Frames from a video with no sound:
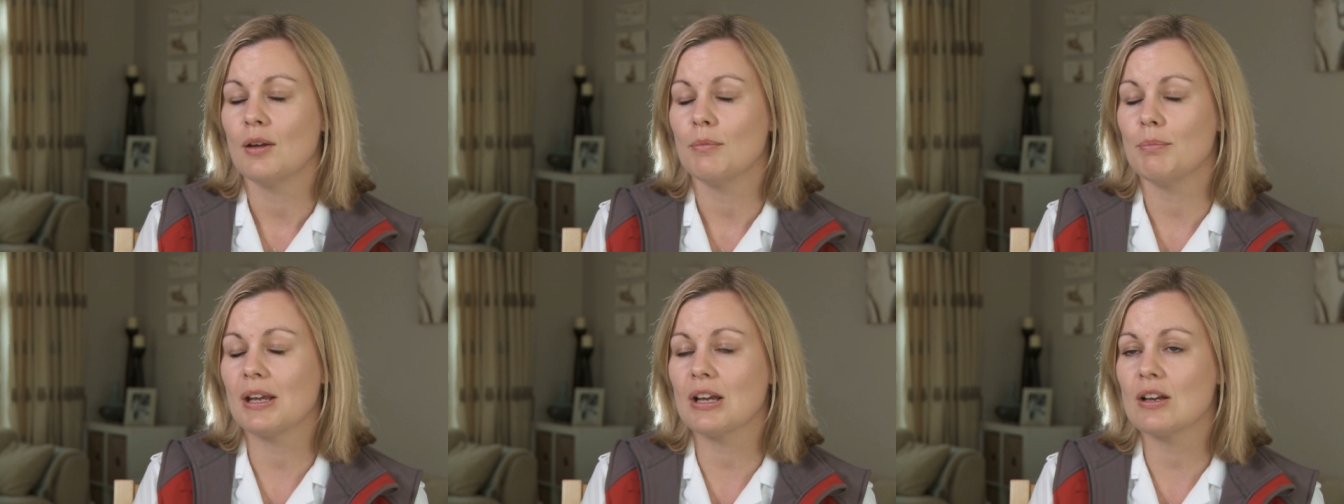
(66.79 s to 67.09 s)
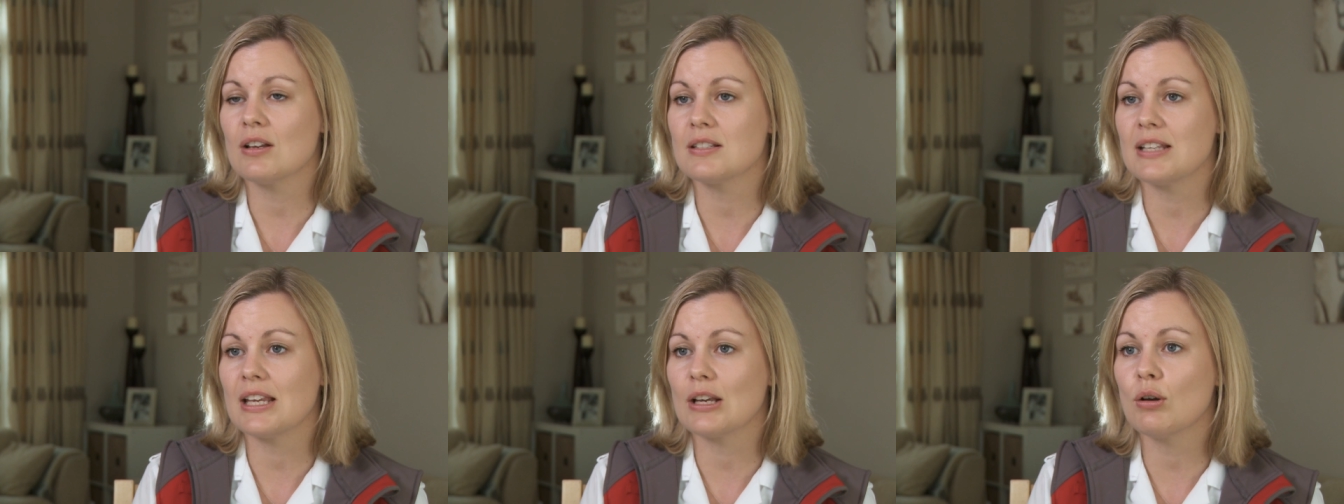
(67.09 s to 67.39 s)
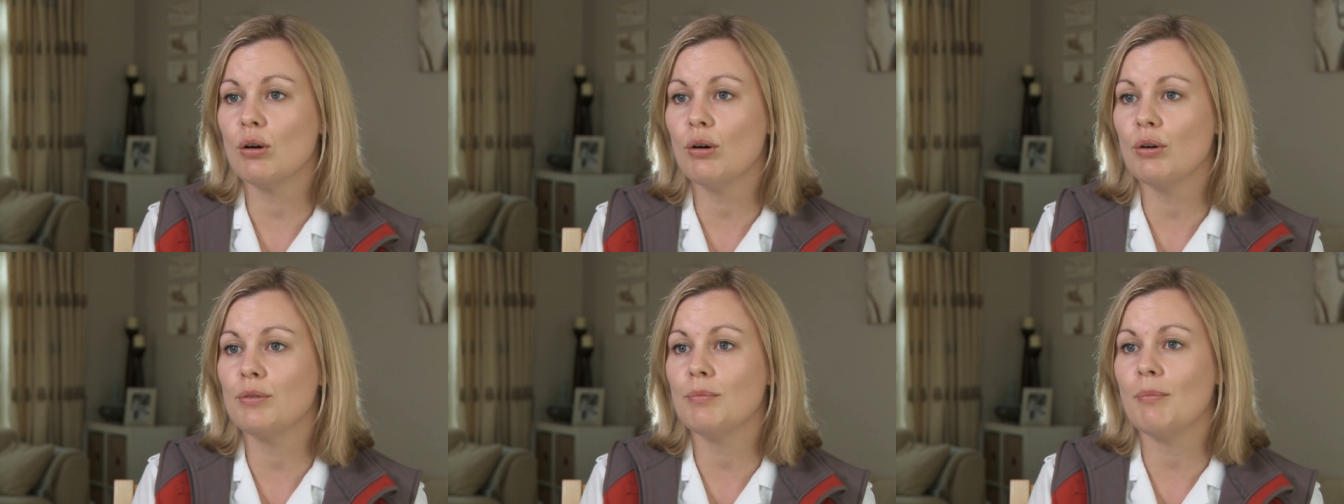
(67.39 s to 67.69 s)
because it
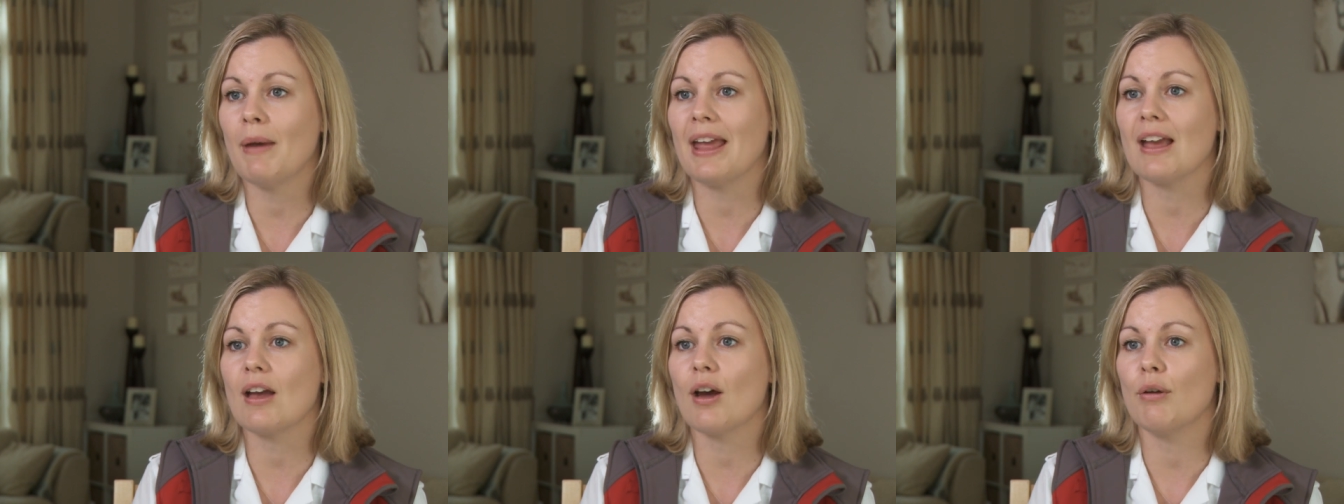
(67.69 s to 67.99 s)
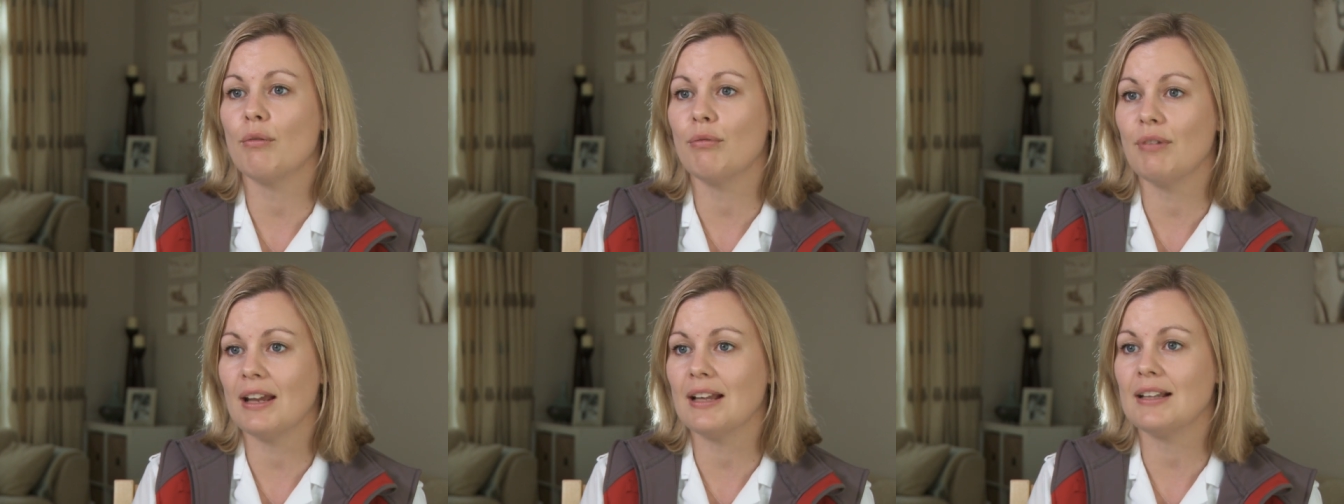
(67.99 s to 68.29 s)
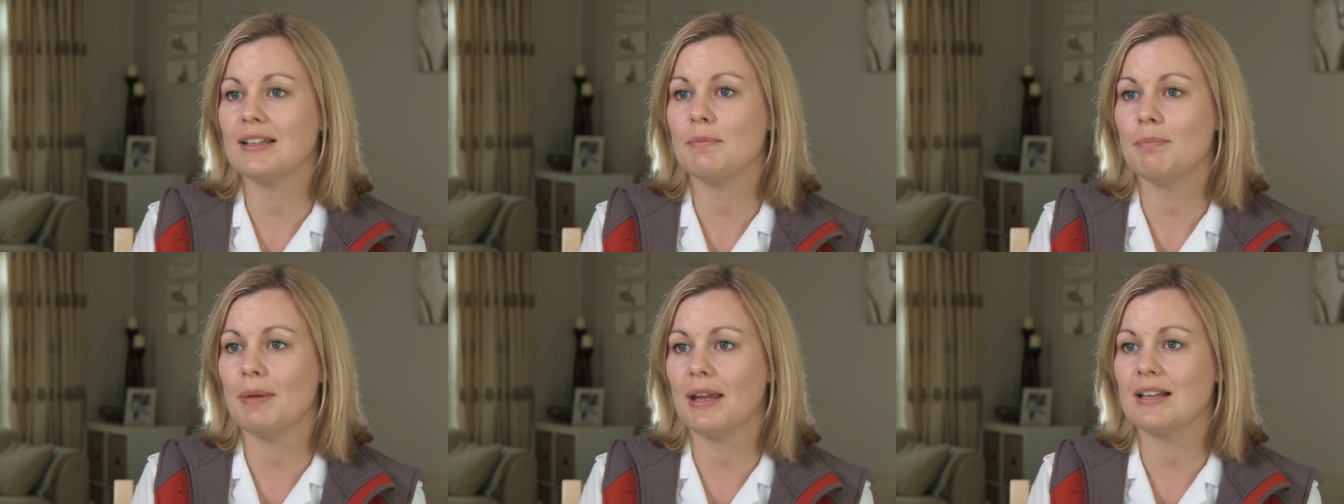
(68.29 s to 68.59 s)
could make a
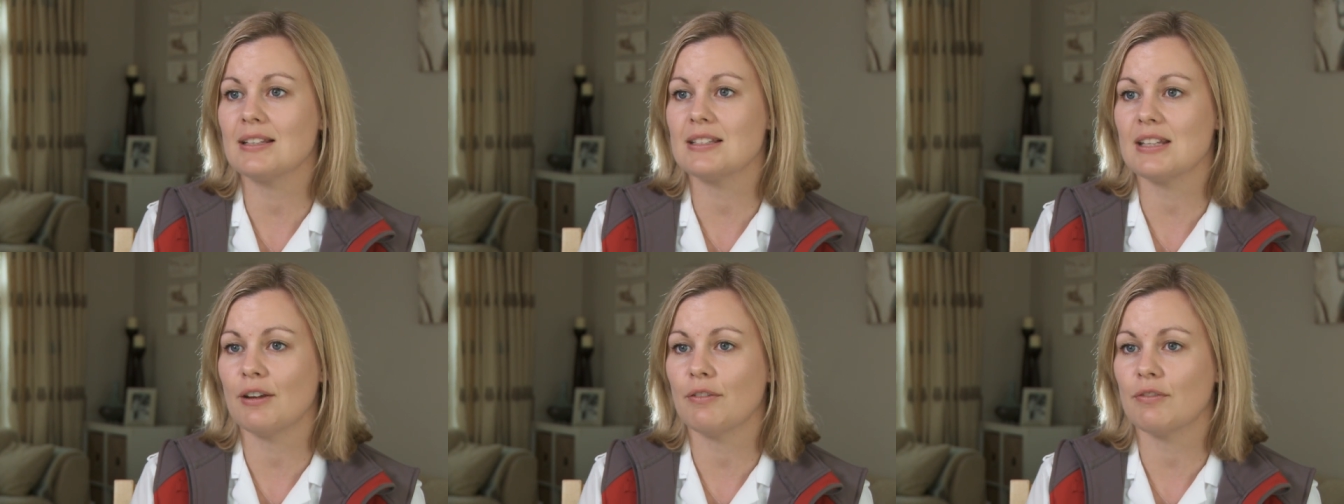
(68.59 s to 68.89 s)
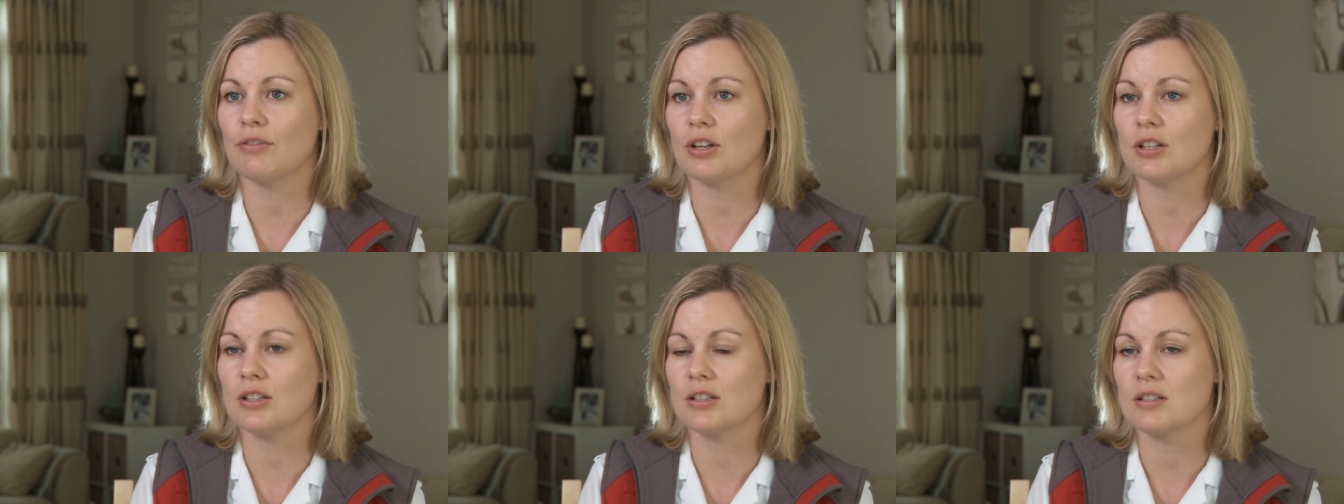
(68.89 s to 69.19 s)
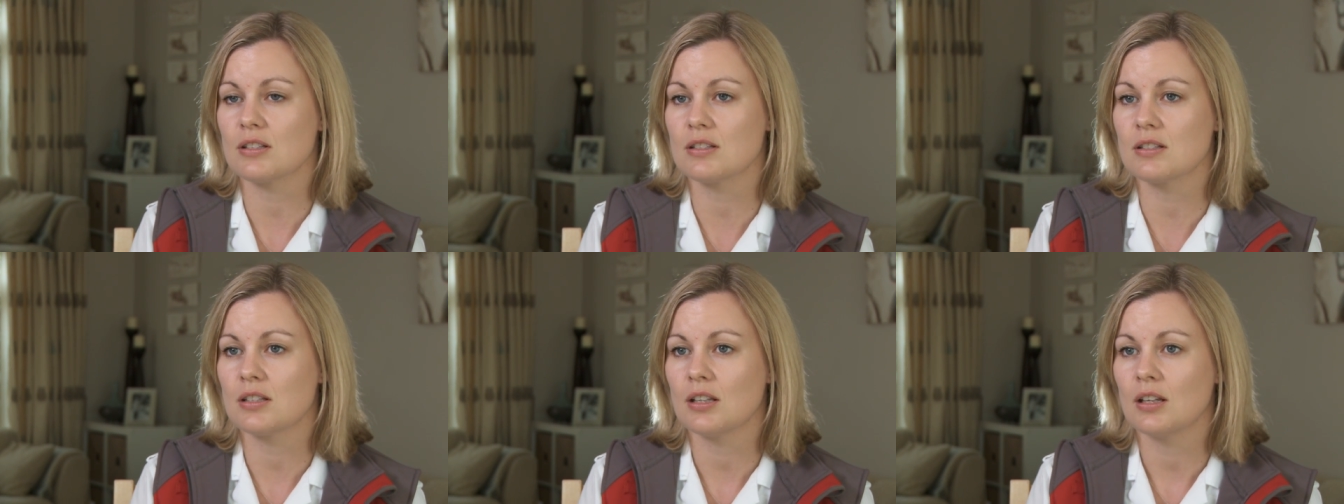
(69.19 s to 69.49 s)
really big
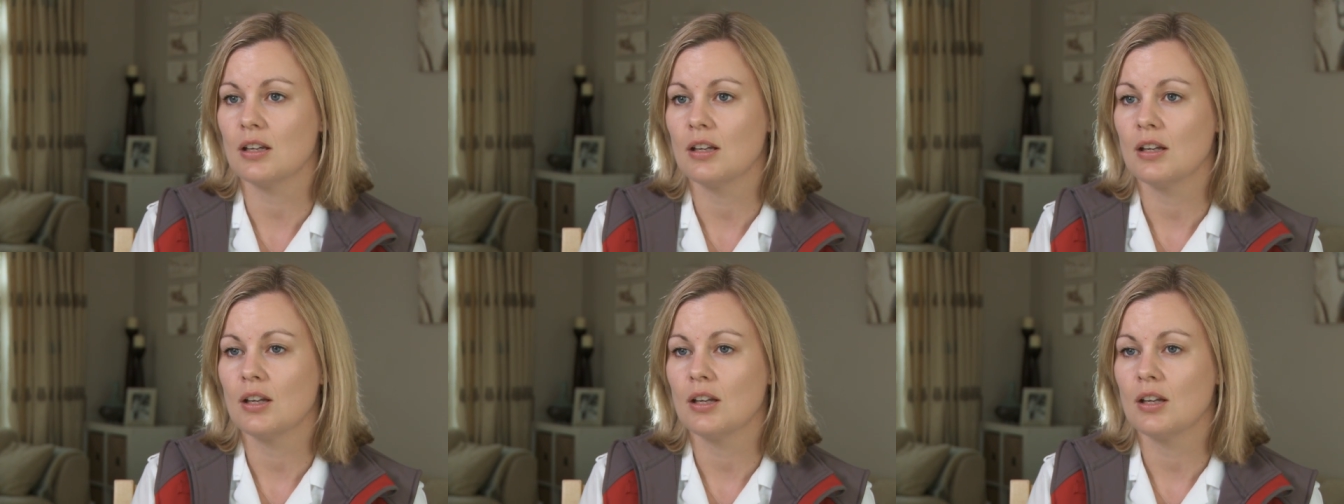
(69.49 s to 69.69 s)
difference.